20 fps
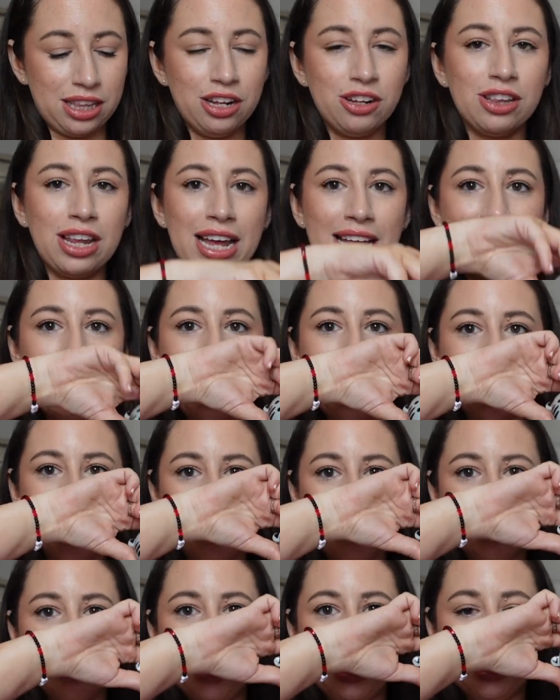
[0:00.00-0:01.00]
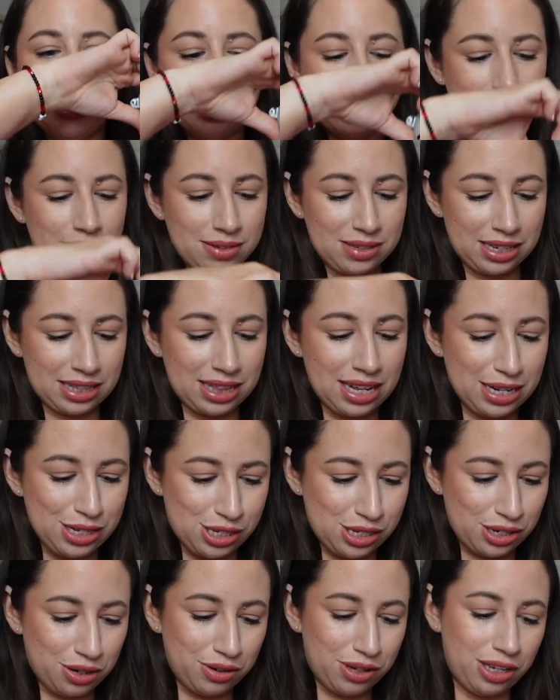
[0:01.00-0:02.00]
They're like animal heads. And I was like,
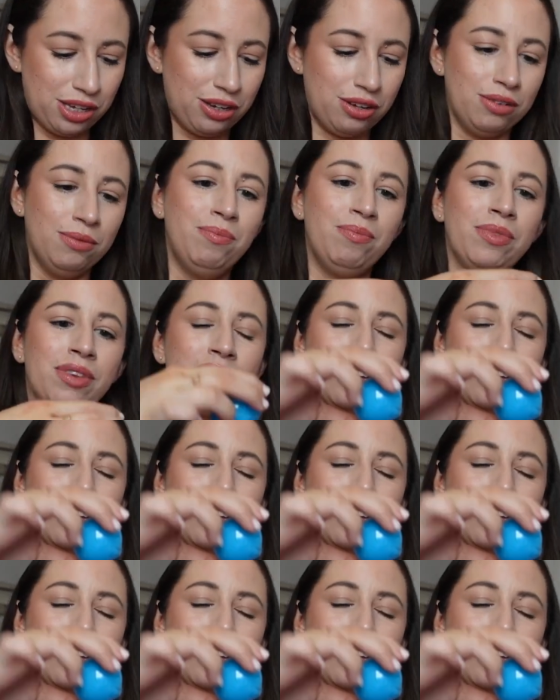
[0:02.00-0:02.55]
that's so cute.